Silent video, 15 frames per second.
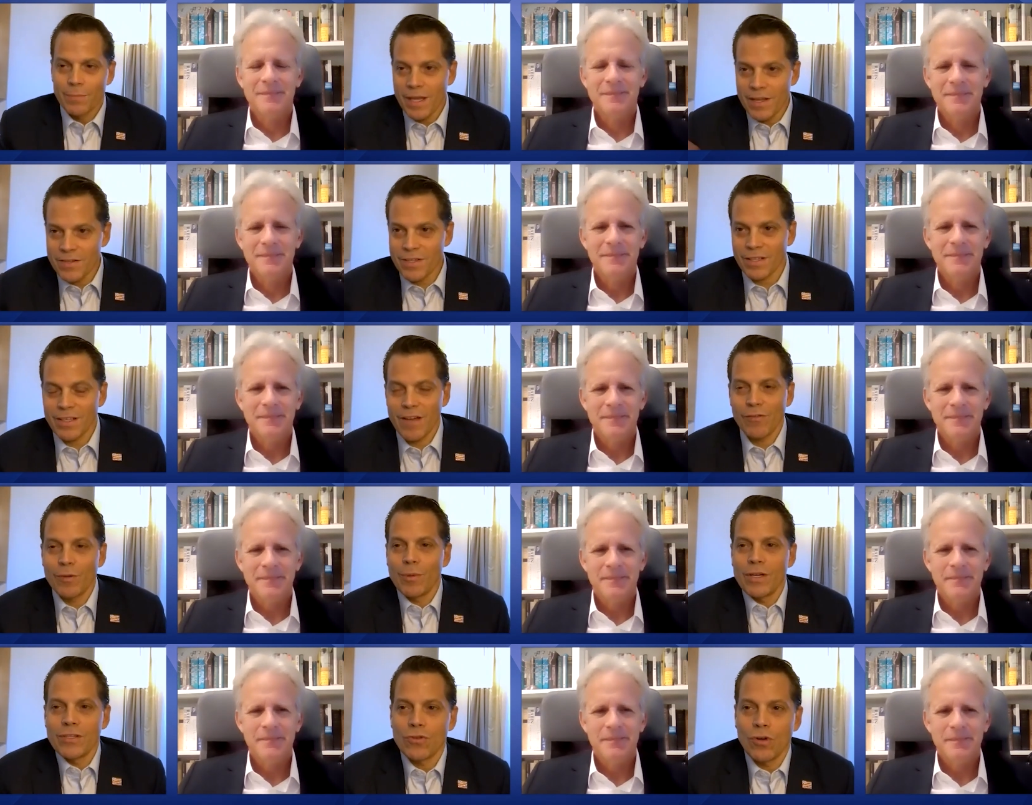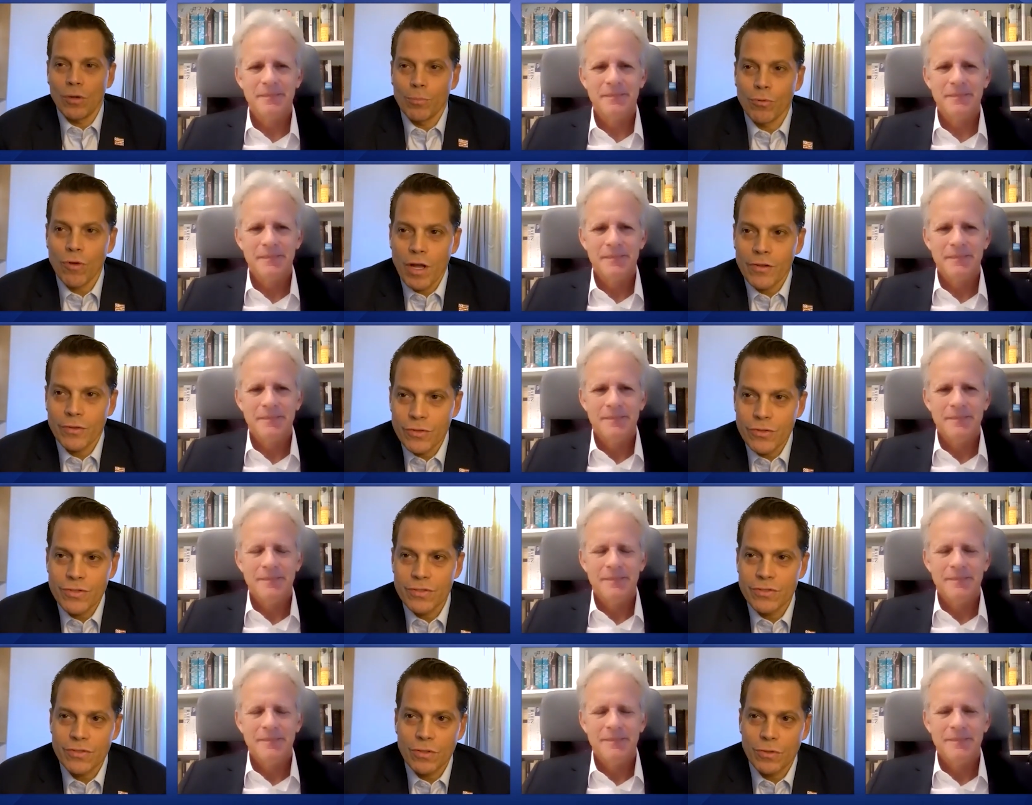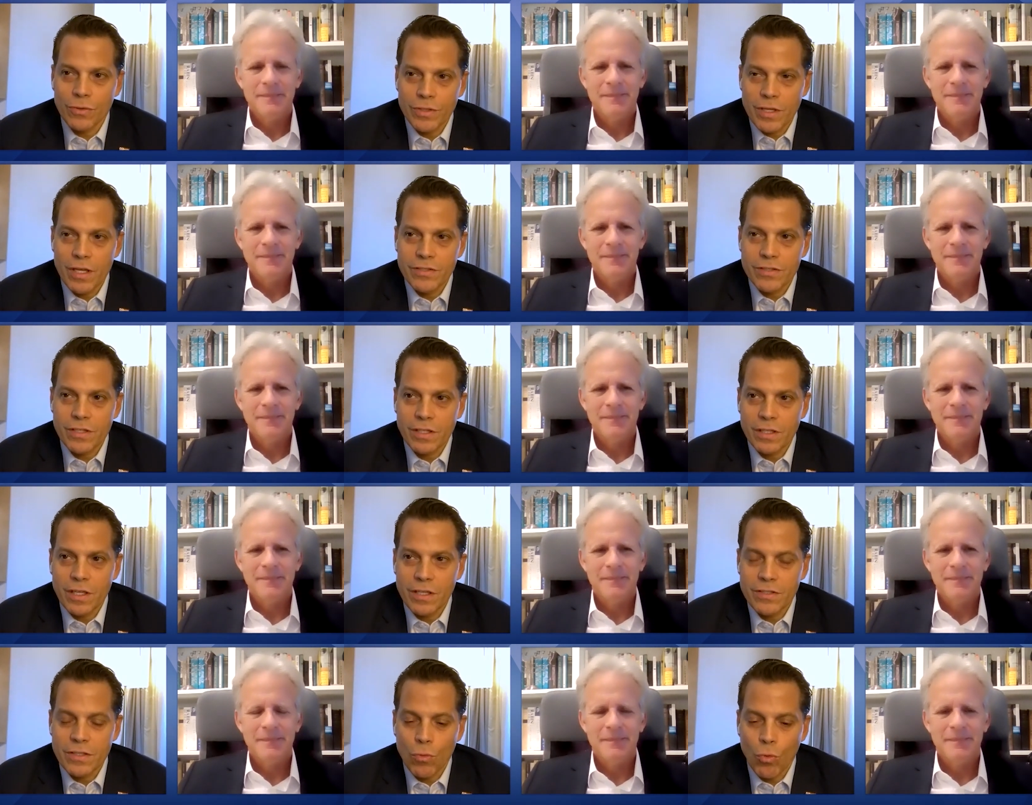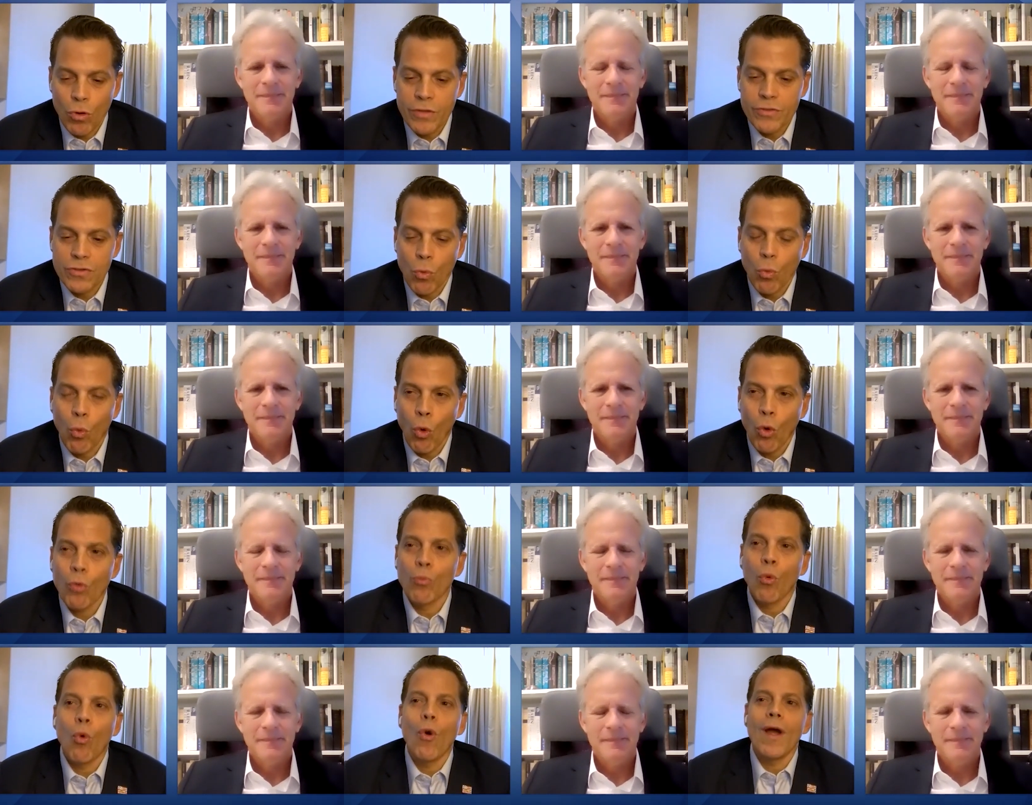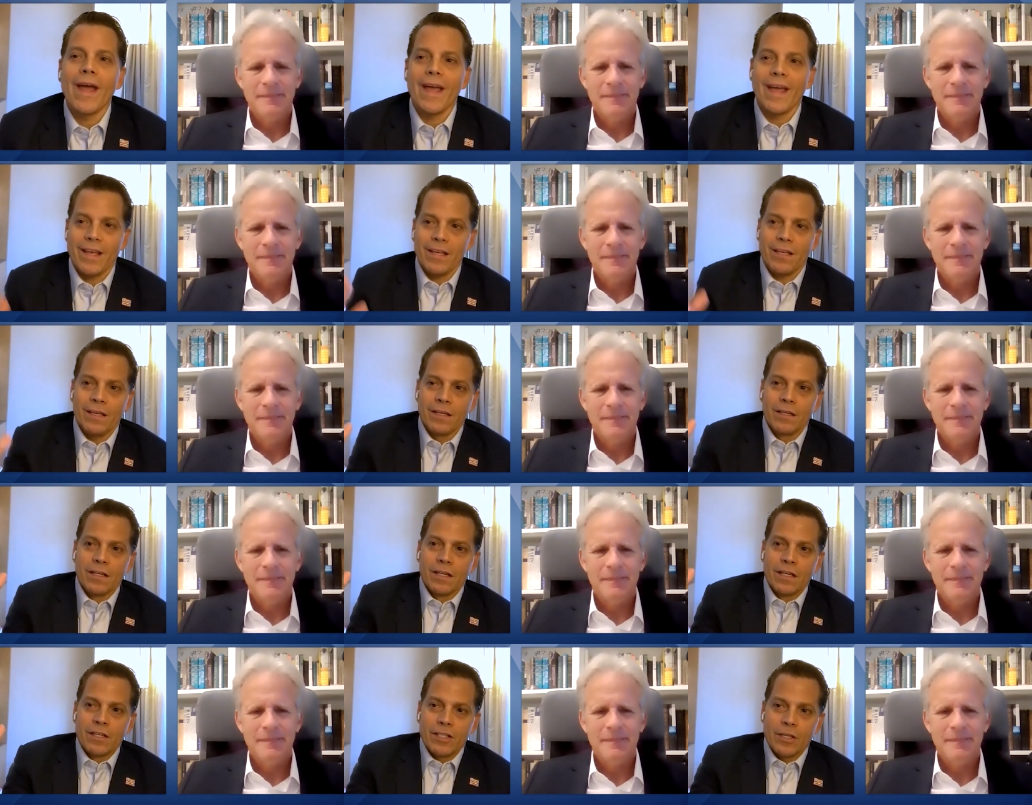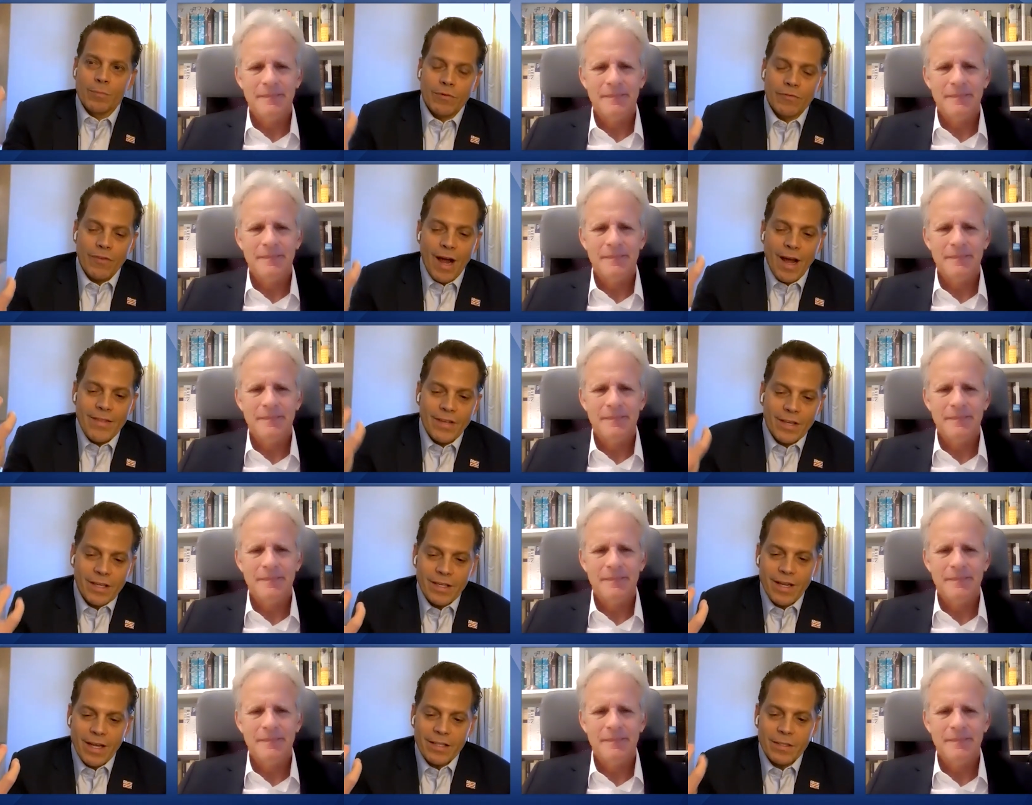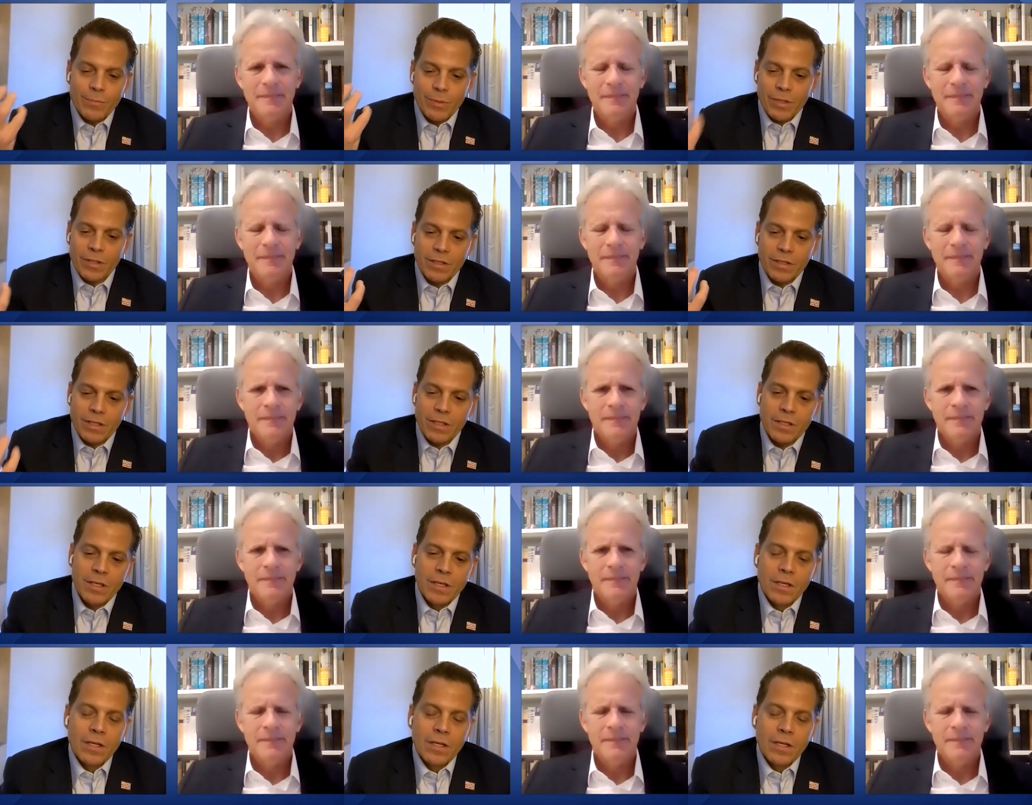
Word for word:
Speaker 1: basically everybody's all brothers. And so it's a warm way to provide the connectability.